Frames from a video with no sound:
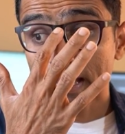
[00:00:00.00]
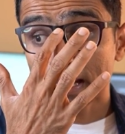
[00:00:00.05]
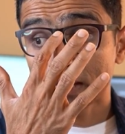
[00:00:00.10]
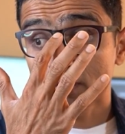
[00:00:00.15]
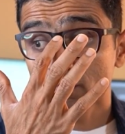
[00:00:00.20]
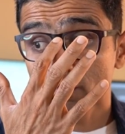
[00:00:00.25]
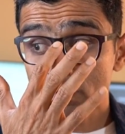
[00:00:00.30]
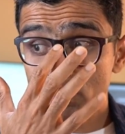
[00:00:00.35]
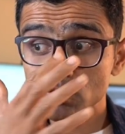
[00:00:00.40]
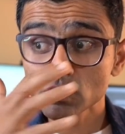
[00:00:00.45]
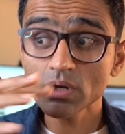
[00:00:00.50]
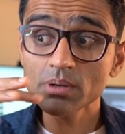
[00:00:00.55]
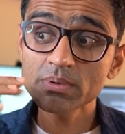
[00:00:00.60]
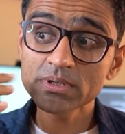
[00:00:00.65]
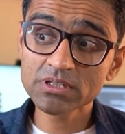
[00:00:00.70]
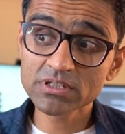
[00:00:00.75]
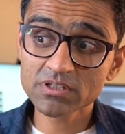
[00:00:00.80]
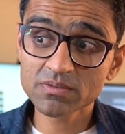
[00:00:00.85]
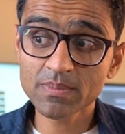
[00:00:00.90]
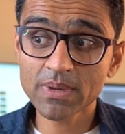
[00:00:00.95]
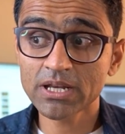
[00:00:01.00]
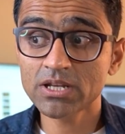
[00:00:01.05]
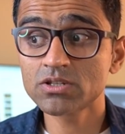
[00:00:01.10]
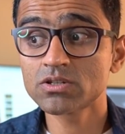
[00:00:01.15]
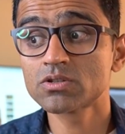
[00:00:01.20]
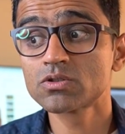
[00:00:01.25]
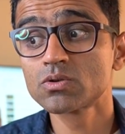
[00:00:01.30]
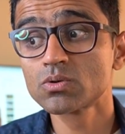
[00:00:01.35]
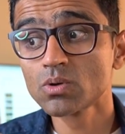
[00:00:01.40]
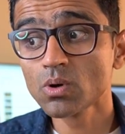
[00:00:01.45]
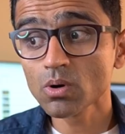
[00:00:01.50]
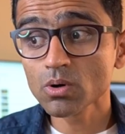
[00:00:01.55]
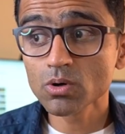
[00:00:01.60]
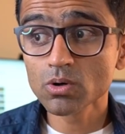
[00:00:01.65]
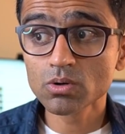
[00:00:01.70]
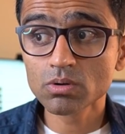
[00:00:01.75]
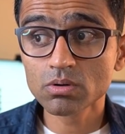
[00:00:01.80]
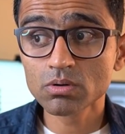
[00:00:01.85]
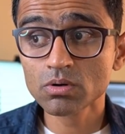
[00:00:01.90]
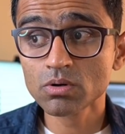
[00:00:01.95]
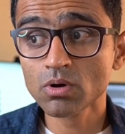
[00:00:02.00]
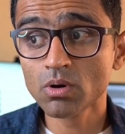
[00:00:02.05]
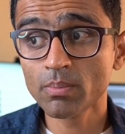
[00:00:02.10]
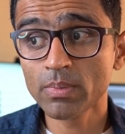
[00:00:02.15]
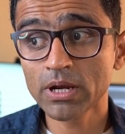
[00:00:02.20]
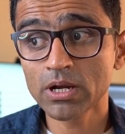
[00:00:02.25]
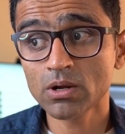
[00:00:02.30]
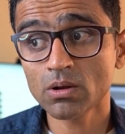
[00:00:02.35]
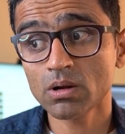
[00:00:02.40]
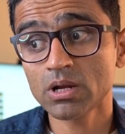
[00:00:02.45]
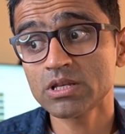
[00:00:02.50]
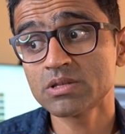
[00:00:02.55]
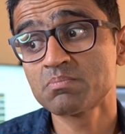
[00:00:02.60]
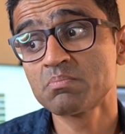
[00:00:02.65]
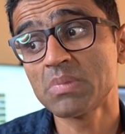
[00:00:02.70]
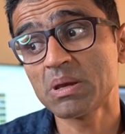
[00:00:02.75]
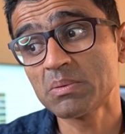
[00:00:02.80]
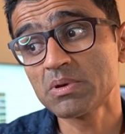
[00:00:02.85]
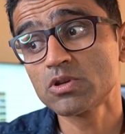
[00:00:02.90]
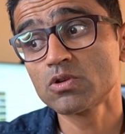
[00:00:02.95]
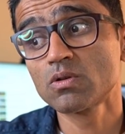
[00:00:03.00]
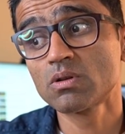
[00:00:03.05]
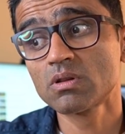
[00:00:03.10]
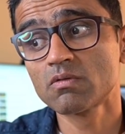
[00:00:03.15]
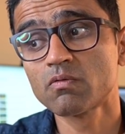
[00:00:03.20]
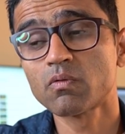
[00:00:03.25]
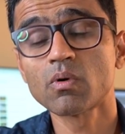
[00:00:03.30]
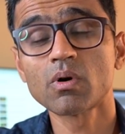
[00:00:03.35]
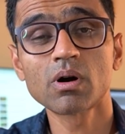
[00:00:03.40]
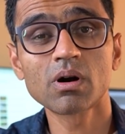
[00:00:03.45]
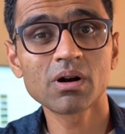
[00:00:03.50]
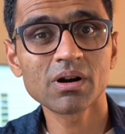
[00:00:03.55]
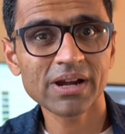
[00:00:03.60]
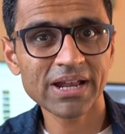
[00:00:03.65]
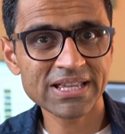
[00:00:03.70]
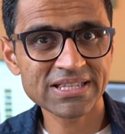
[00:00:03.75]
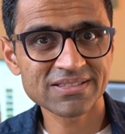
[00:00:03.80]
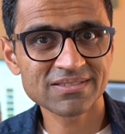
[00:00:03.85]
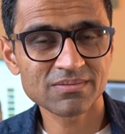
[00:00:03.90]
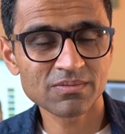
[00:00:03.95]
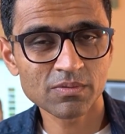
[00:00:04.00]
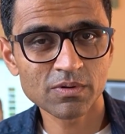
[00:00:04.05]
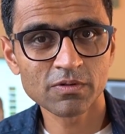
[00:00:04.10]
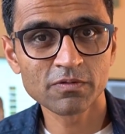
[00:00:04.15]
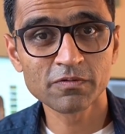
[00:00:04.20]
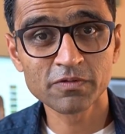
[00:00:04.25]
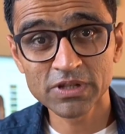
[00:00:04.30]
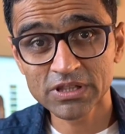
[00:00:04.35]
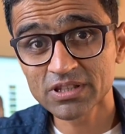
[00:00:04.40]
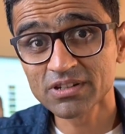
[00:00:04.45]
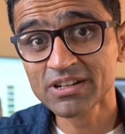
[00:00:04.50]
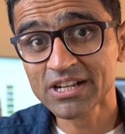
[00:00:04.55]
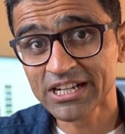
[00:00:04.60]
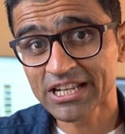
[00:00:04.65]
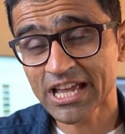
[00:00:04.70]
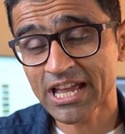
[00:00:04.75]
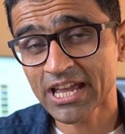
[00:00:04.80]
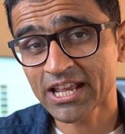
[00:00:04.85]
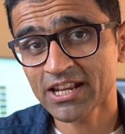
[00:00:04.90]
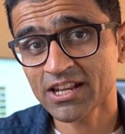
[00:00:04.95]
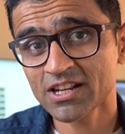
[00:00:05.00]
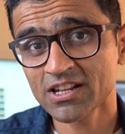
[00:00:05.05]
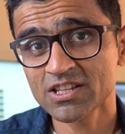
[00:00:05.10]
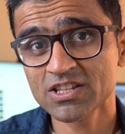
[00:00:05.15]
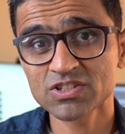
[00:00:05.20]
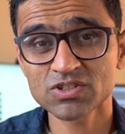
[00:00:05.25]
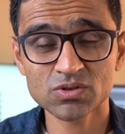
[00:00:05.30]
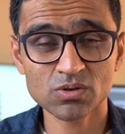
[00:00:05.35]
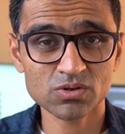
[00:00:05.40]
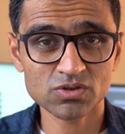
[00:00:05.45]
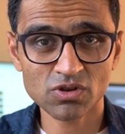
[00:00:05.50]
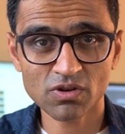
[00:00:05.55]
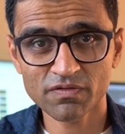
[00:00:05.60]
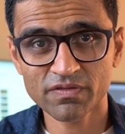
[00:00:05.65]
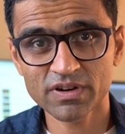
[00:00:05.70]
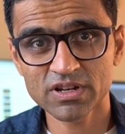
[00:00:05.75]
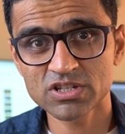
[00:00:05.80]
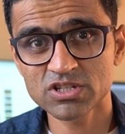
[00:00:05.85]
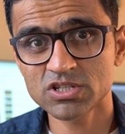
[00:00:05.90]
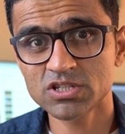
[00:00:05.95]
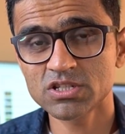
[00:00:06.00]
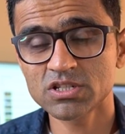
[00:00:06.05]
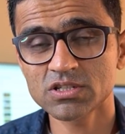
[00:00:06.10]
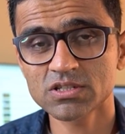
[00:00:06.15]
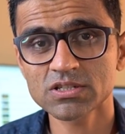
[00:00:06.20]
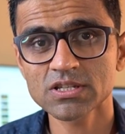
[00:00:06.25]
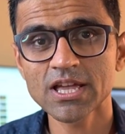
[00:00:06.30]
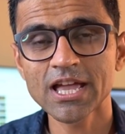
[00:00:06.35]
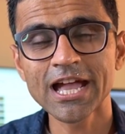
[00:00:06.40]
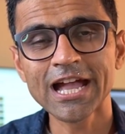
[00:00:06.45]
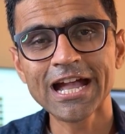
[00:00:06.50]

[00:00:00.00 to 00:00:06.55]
And once you're a business manager, you know domain knowledge, maybe you will work as with data analysts or software engineers.